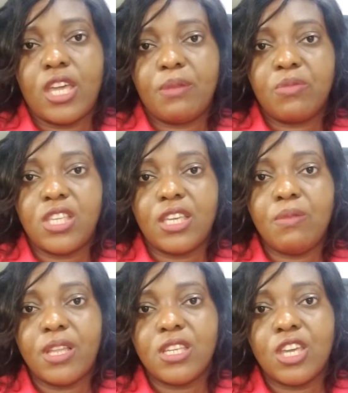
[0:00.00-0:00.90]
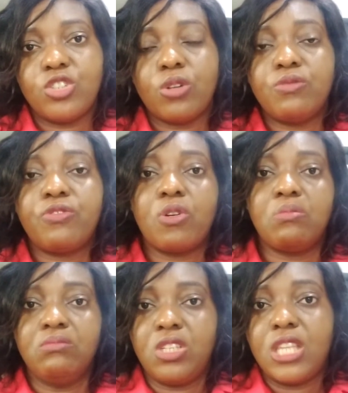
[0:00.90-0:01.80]
taking medication from
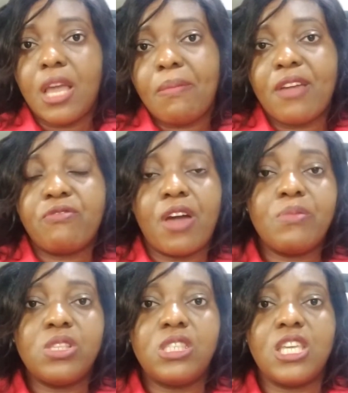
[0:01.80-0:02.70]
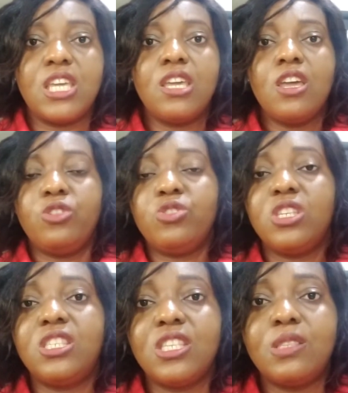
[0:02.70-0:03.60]
the nearby pharmacy, using
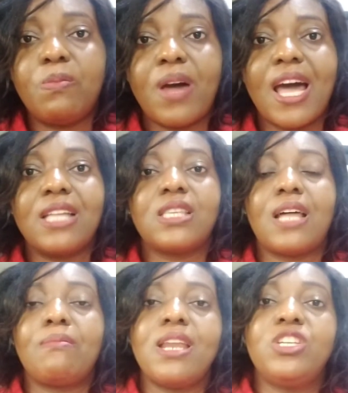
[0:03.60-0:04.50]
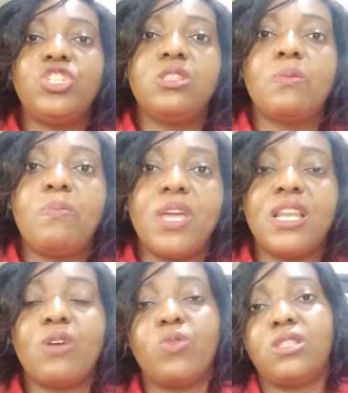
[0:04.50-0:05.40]
sit baths, and managing the pain
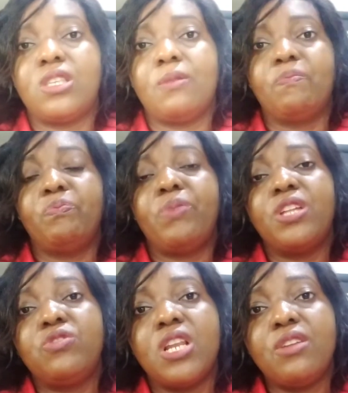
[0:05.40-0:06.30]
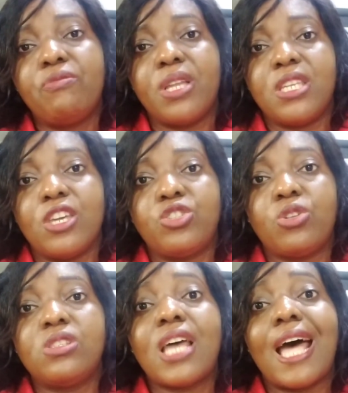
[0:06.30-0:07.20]
with pain relief
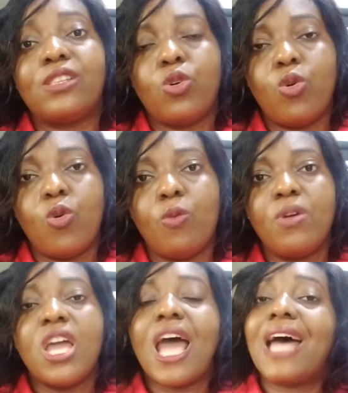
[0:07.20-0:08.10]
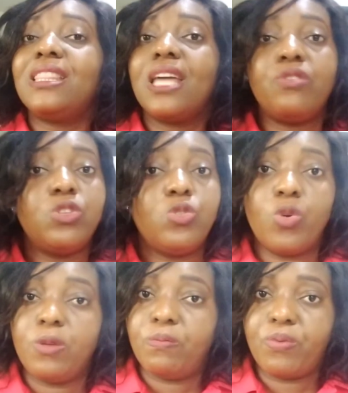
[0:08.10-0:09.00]
medications at home, and there is no
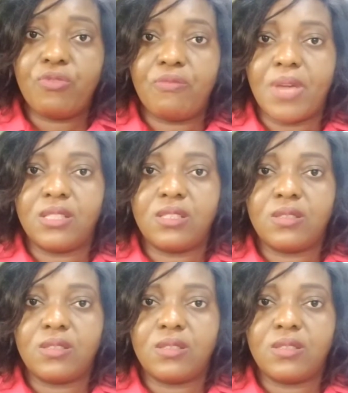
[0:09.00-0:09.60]
improvement,